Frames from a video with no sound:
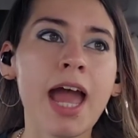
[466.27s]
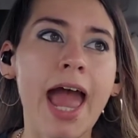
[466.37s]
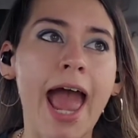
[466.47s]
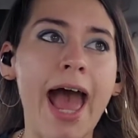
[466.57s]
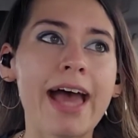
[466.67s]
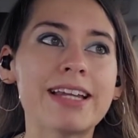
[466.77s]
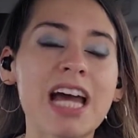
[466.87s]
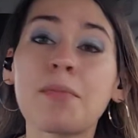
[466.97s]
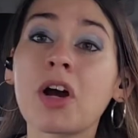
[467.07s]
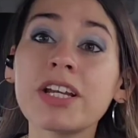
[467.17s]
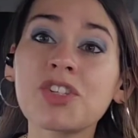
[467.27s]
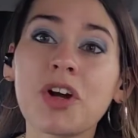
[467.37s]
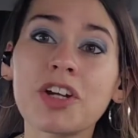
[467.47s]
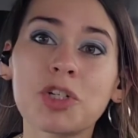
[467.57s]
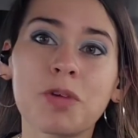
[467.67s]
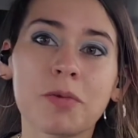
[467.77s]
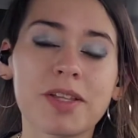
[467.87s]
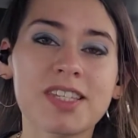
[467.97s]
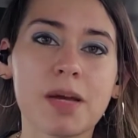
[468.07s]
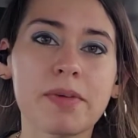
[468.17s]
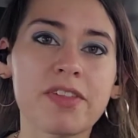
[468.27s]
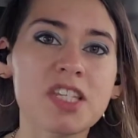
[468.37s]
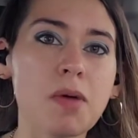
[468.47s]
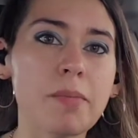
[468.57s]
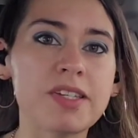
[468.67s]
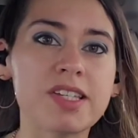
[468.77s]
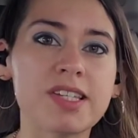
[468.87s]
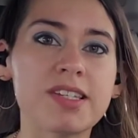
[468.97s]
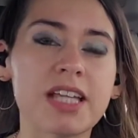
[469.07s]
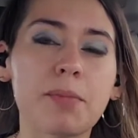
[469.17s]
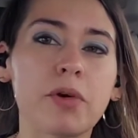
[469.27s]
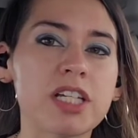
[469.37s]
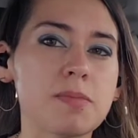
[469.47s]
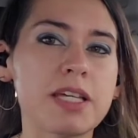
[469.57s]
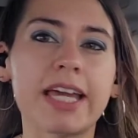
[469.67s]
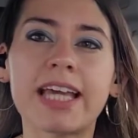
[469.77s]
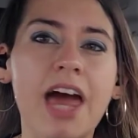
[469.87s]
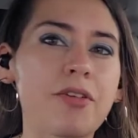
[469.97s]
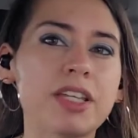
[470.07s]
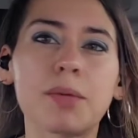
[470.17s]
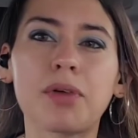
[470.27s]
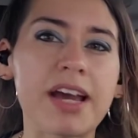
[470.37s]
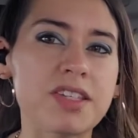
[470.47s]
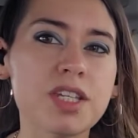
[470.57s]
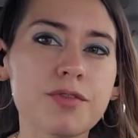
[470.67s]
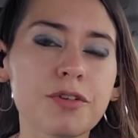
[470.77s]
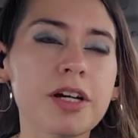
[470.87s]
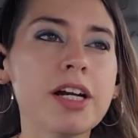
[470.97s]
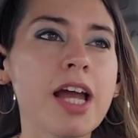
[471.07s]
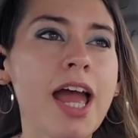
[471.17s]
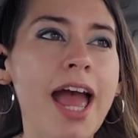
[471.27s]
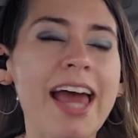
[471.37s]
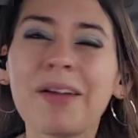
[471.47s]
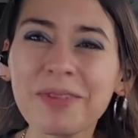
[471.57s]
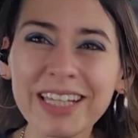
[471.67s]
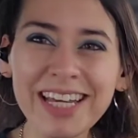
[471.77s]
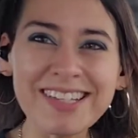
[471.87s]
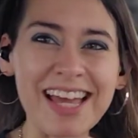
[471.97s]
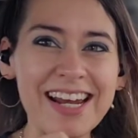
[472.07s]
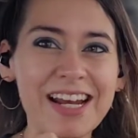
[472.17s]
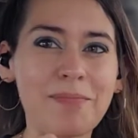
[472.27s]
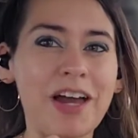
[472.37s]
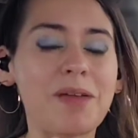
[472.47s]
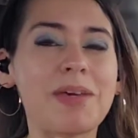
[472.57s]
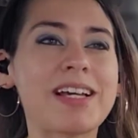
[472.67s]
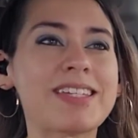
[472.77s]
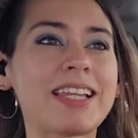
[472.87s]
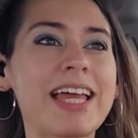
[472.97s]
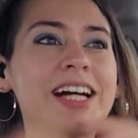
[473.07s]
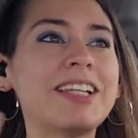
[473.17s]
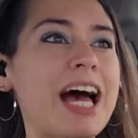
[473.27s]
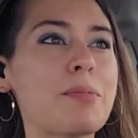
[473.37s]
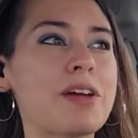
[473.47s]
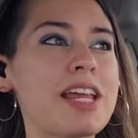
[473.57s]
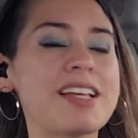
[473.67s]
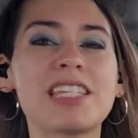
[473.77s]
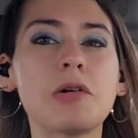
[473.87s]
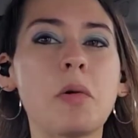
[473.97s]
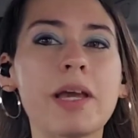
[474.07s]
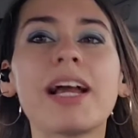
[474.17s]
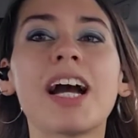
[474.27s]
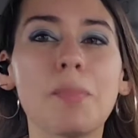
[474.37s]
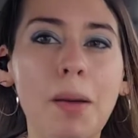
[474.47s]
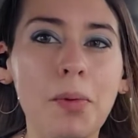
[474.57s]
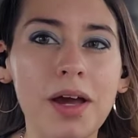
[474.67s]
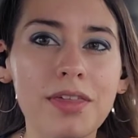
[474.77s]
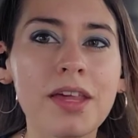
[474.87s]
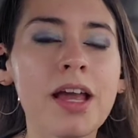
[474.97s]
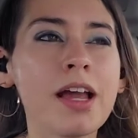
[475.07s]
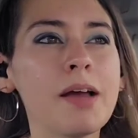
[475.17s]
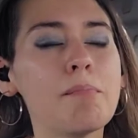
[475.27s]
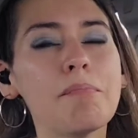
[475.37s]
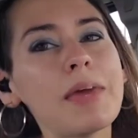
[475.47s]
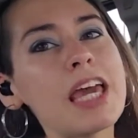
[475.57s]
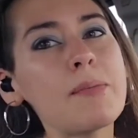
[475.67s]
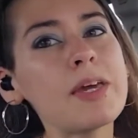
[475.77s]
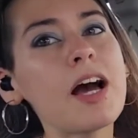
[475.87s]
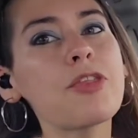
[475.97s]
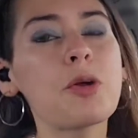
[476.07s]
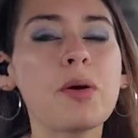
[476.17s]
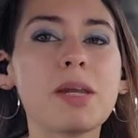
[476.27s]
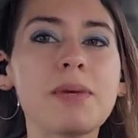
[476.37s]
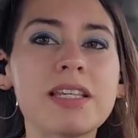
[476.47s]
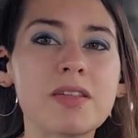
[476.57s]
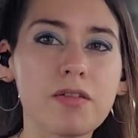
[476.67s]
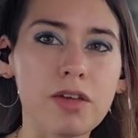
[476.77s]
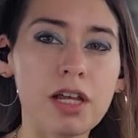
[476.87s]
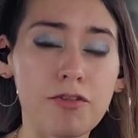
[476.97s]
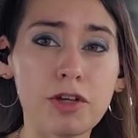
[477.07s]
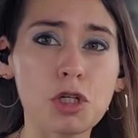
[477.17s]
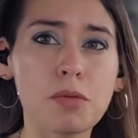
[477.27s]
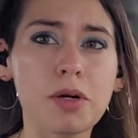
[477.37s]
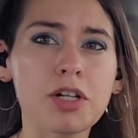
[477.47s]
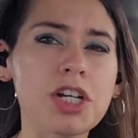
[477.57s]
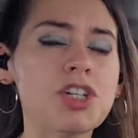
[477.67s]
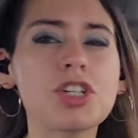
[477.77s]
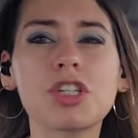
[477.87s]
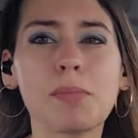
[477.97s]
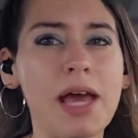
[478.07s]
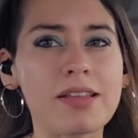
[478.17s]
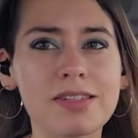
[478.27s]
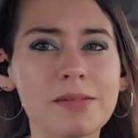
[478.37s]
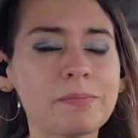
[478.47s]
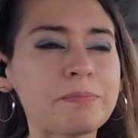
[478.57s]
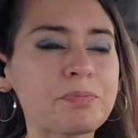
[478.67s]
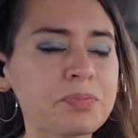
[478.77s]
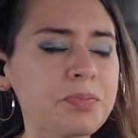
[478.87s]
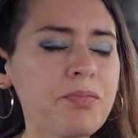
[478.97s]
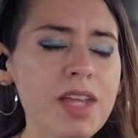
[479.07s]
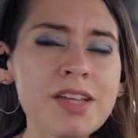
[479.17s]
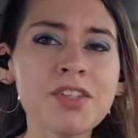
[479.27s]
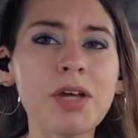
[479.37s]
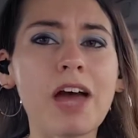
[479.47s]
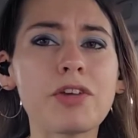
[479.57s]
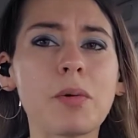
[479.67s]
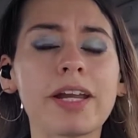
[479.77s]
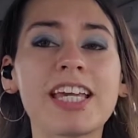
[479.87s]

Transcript: And I'm already starting to work with some of the small businesses that I'm going to be like gathering the prizes for. And I'm really excited about it because I like collaborating and seeing what we can come up with. Maybe I'll throw in a piece of an official merch. It just depends. So yeah, if you want